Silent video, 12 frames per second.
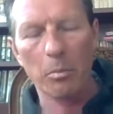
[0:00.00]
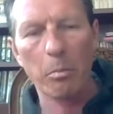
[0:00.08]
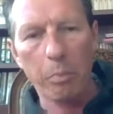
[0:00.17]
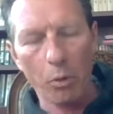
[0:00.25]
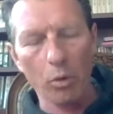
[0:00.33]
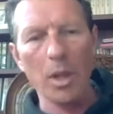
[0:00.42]

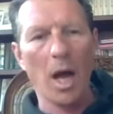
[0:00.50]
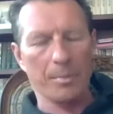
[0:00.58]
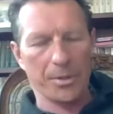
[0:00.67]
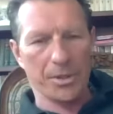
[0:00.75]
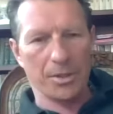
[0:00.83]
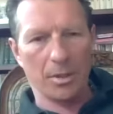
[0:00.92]

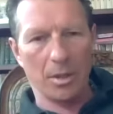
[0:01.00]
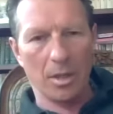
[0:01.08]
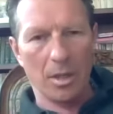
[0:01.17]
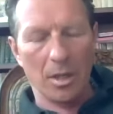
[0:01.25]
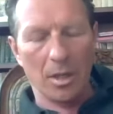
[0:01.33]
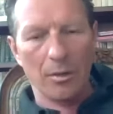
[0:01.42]
pull-ups
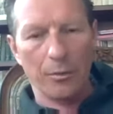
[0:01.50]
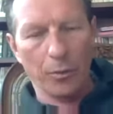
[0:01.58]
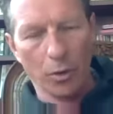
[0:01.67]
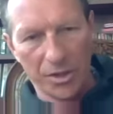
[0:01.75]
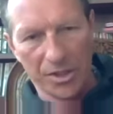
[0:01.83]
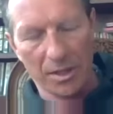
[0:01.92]
for a
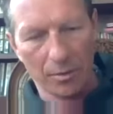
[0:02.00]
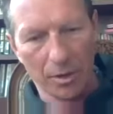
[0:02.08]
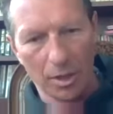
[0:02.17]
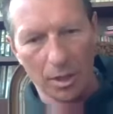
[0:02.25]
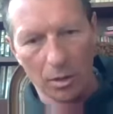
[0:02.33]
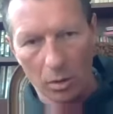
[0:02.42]

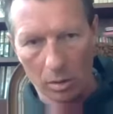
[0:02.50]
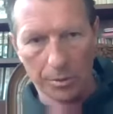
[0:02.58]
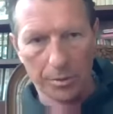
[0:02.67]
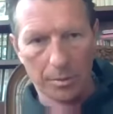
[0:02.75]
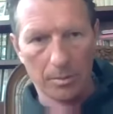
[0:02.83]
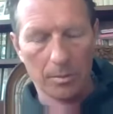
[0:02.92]
seven-year-old,
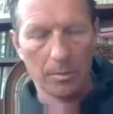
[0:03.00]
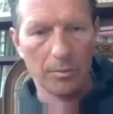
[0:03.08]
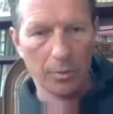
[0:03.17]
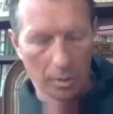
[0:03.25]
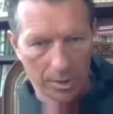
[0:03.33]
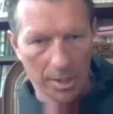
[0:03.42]

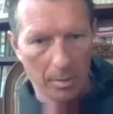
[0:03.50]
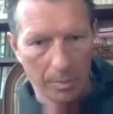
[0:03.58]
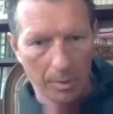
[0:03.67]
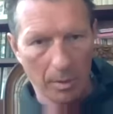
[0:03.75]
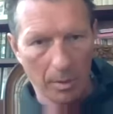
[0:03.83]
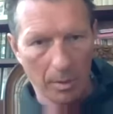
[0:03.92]
for
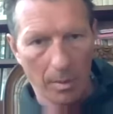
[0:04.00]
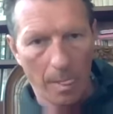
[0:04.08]
example.